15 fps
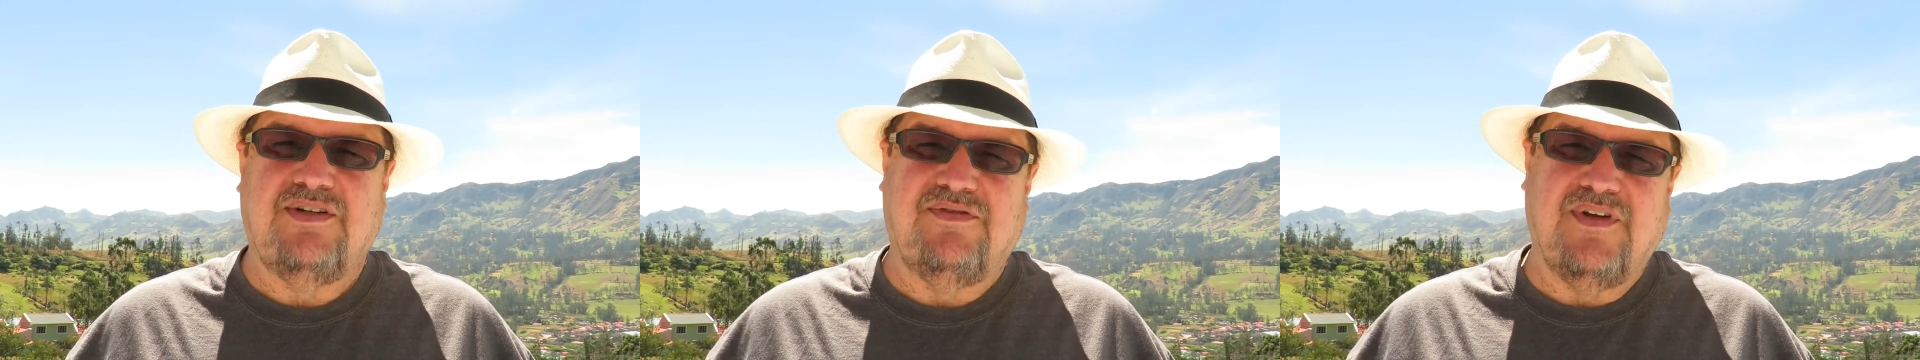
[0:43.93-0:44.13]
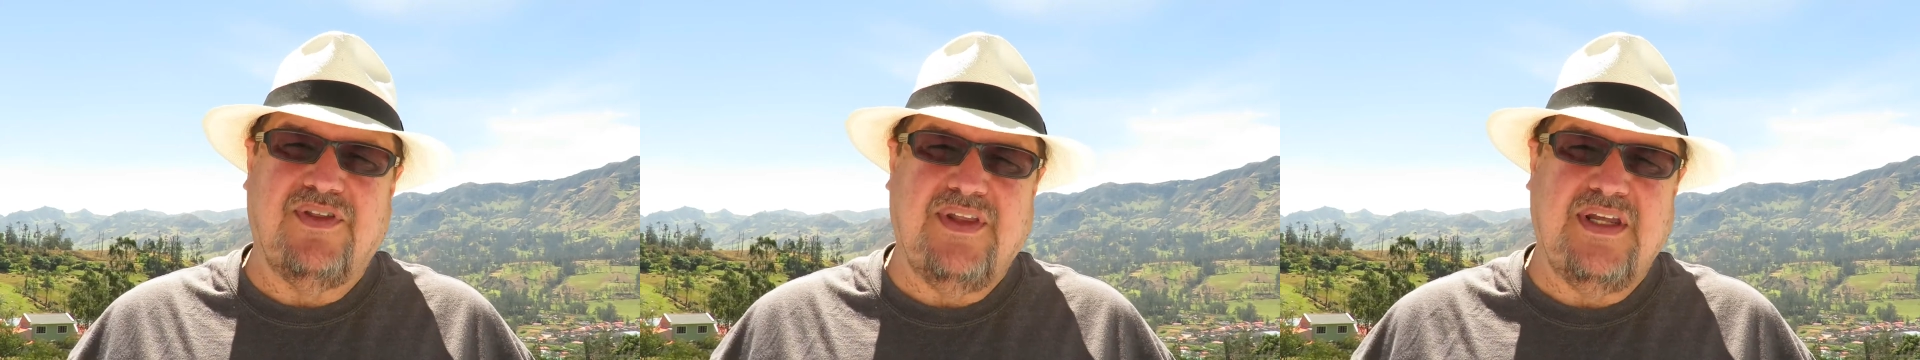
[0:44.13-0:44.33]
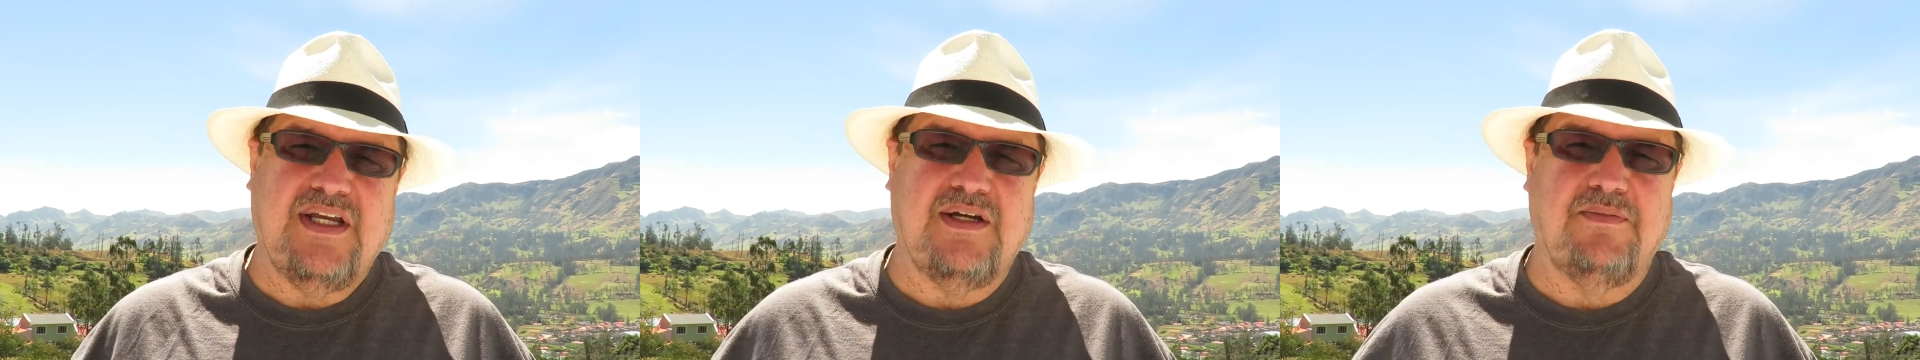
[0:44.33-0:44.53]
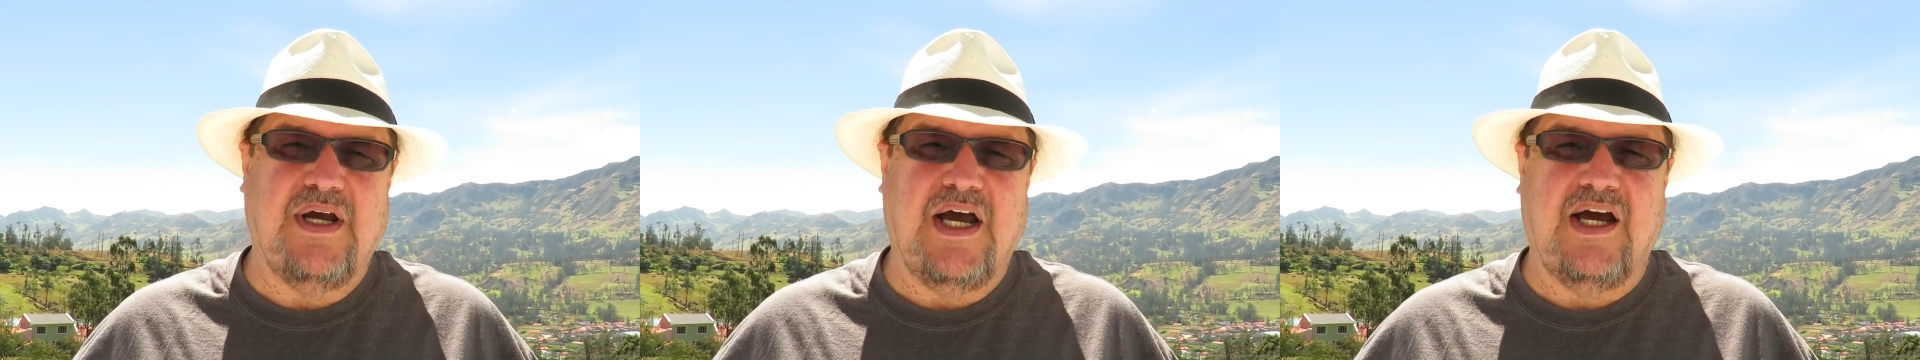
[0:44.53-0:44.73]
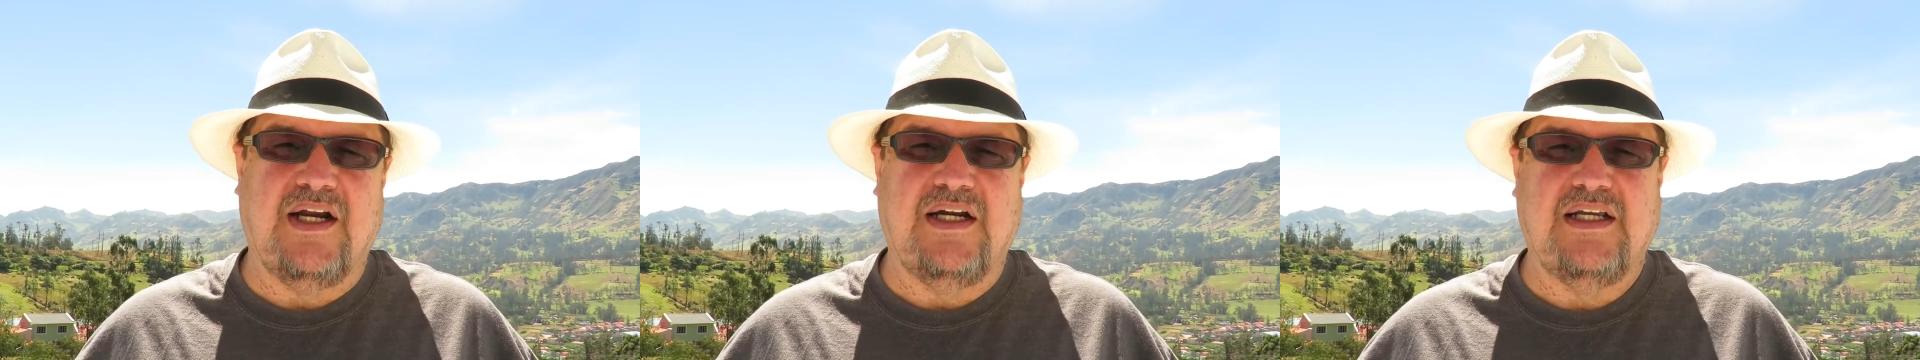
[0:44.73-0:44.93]
if you think
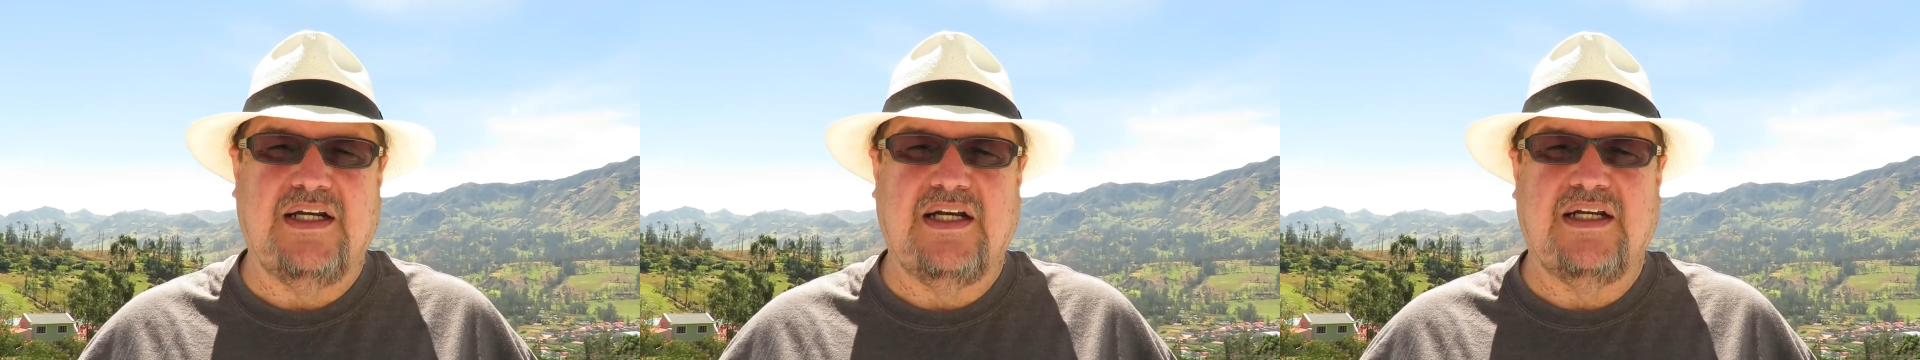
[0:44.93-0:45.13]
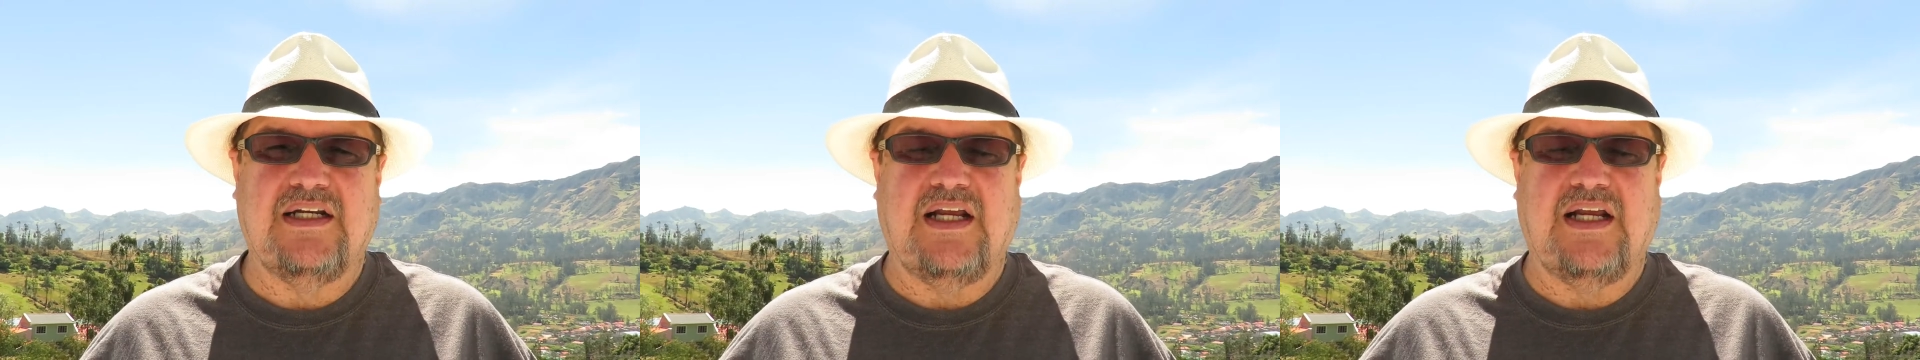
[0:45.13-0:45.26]
about it,